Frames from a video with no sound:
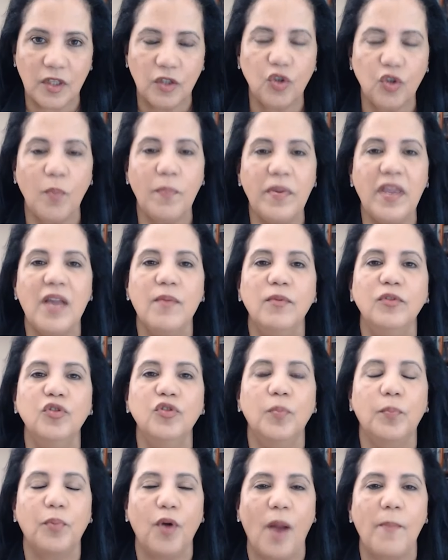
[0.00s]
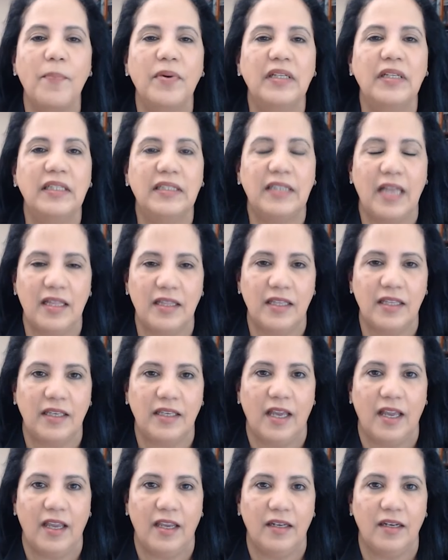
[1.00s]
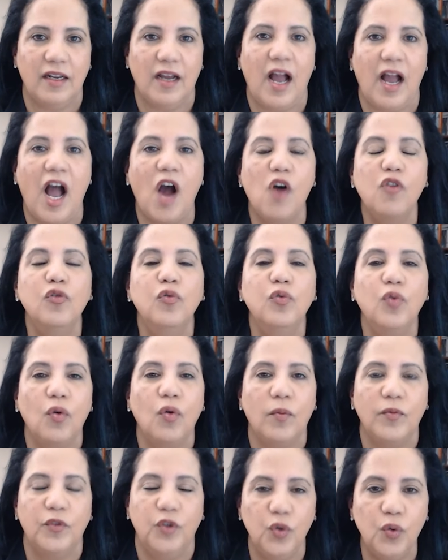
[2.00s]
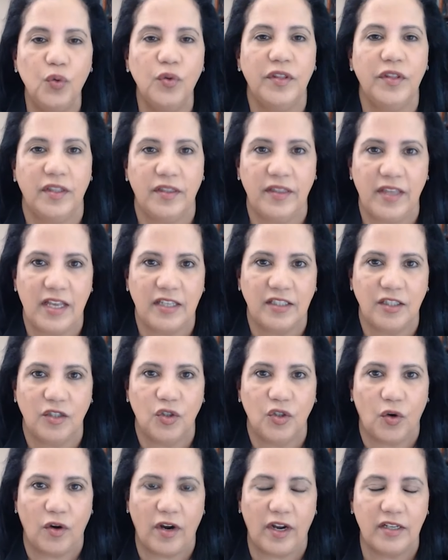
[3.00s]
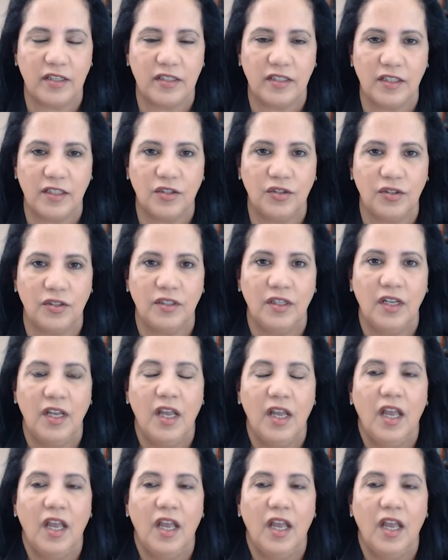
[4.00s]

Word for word: to be able to properly delegate how to do the things in your organization.